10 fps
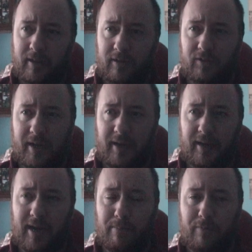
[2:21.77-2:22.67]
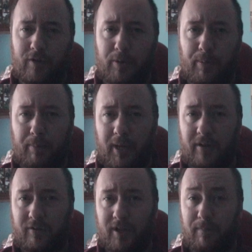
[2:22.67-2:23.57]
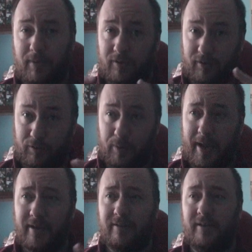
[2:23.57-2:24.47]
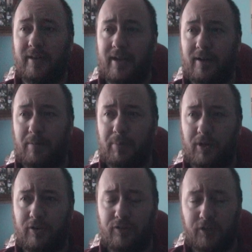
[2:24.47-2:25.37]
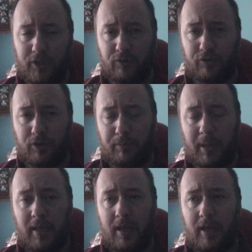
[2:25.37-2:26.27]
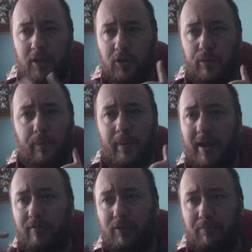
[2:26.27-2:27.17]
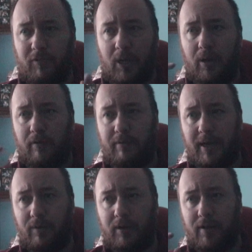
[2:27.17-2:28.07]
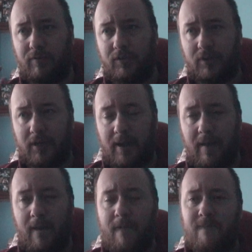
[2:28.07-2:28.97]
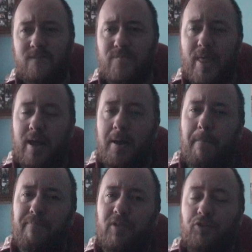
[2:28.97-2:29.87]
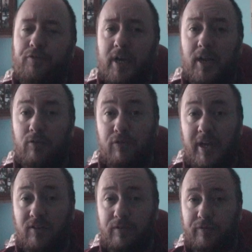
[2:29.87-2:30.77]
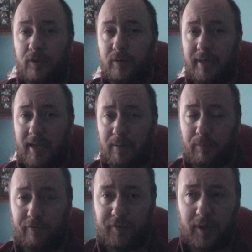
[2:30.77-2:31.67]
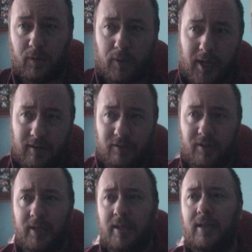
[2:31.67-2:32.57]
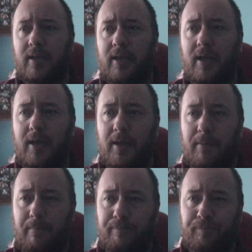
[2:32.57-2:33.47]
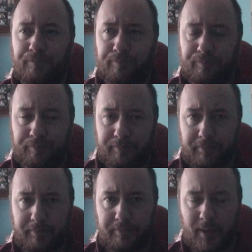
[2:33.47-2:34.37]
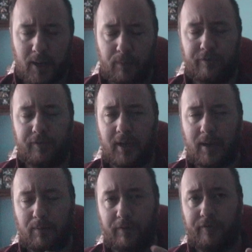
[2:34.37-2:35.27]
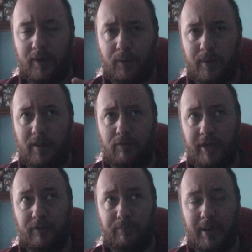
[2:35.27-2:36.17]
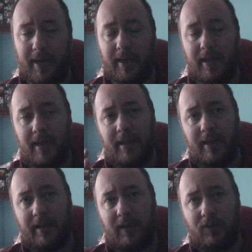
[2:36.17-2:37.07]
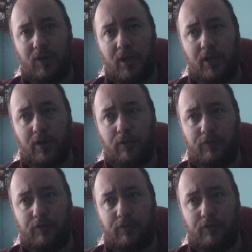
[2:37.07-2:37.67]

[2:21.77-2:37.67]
the standard camera view. But by the time this is all edited and uploaded to YouTube, you will have something going around on either side. There's a very good reason for doing that with Final Cut. With Final Cut, the reason being is that you can